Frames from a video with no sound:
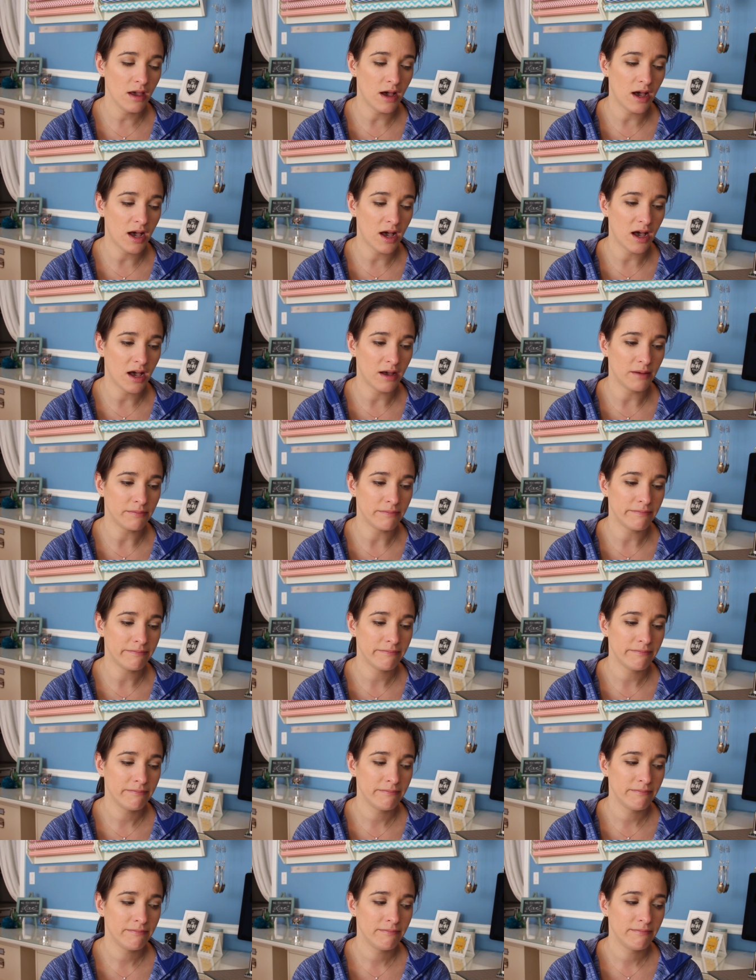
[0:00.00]
Um,
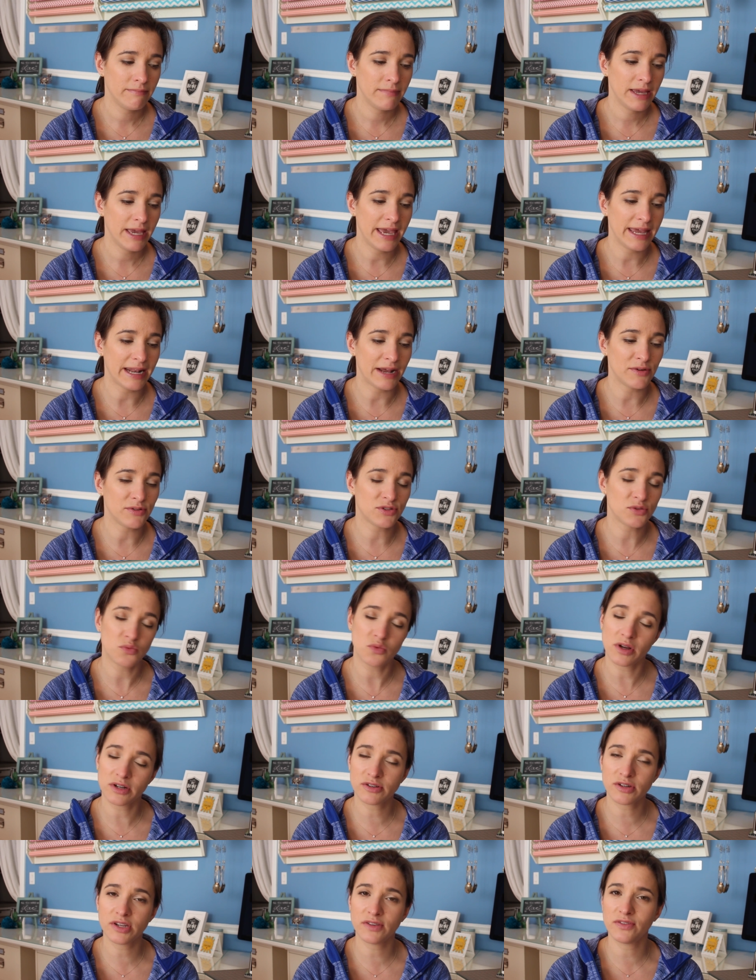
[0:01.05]
and I was
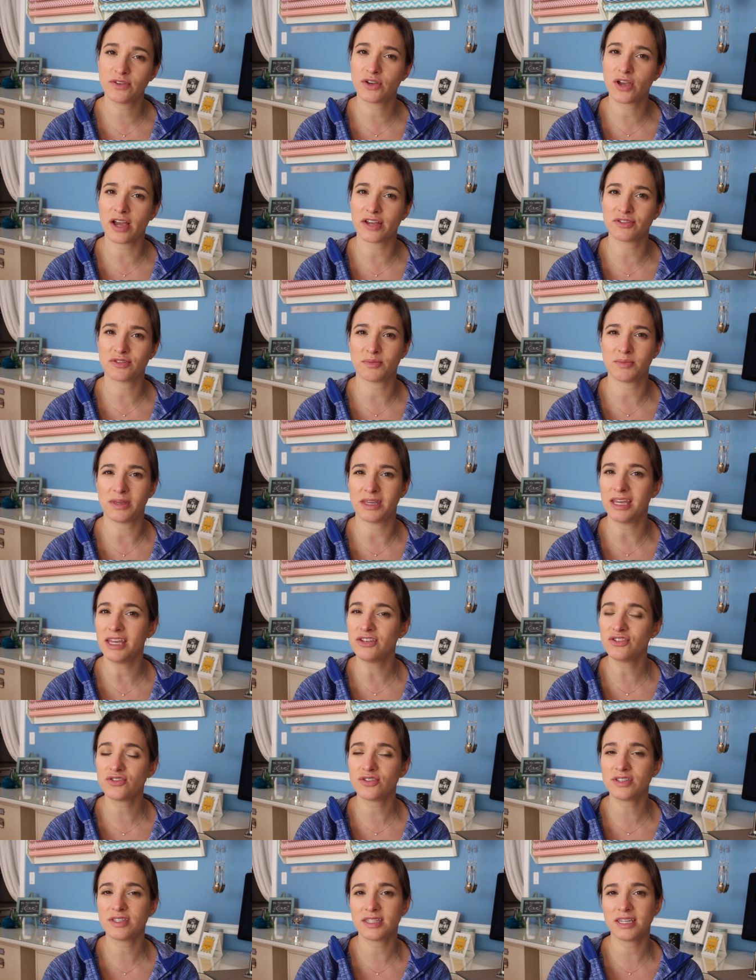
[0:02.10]
wondering if you guys would be
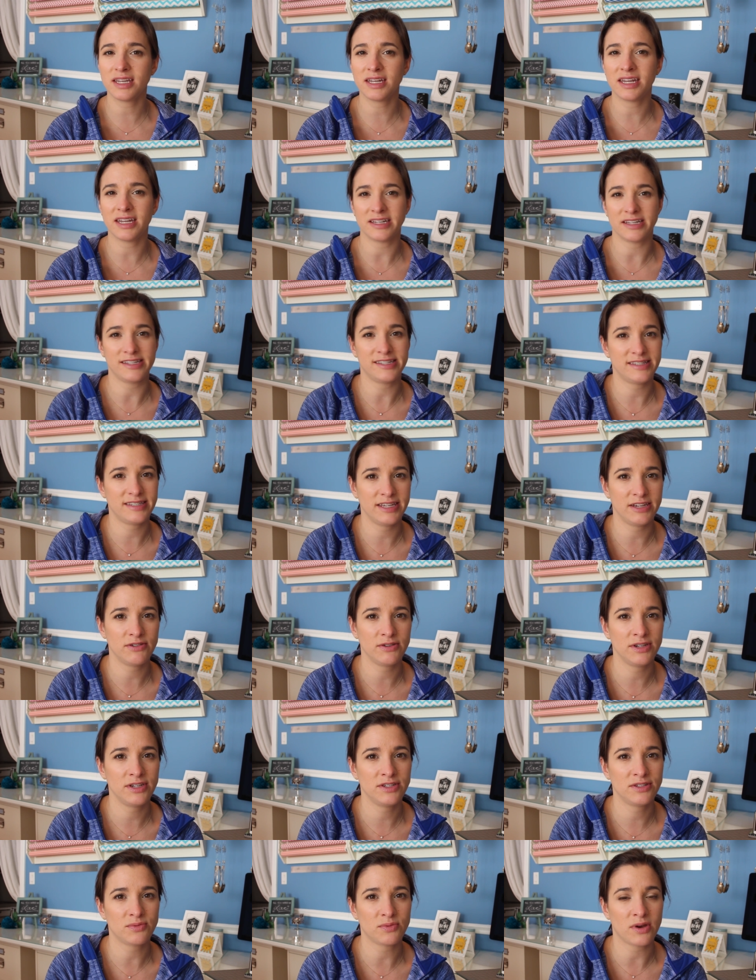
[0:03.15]
interested in a
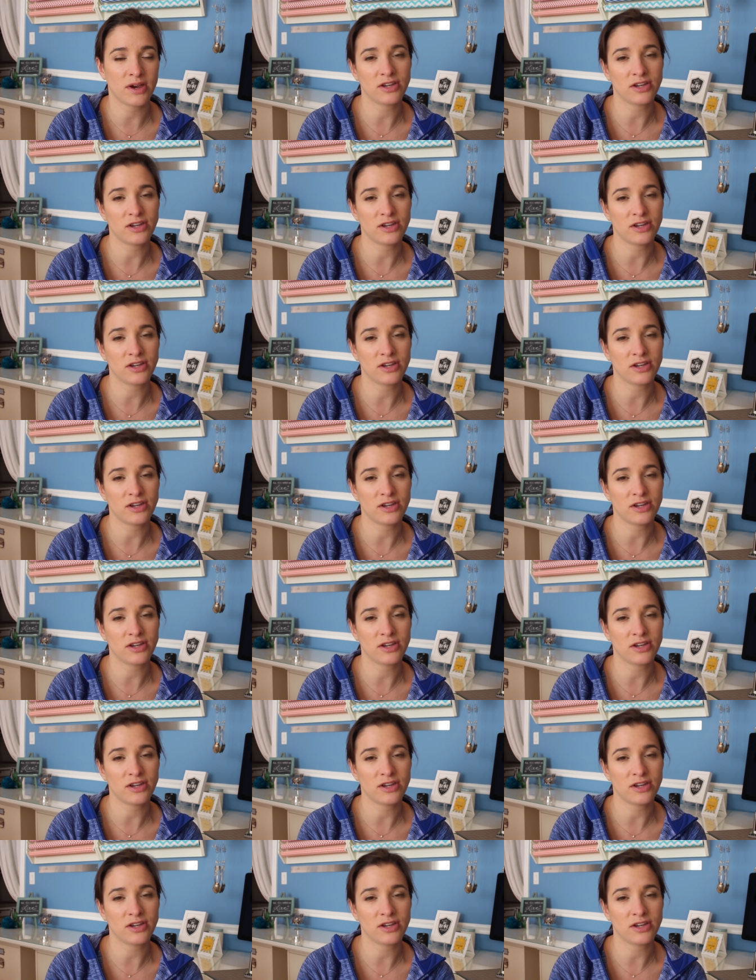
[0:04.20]
series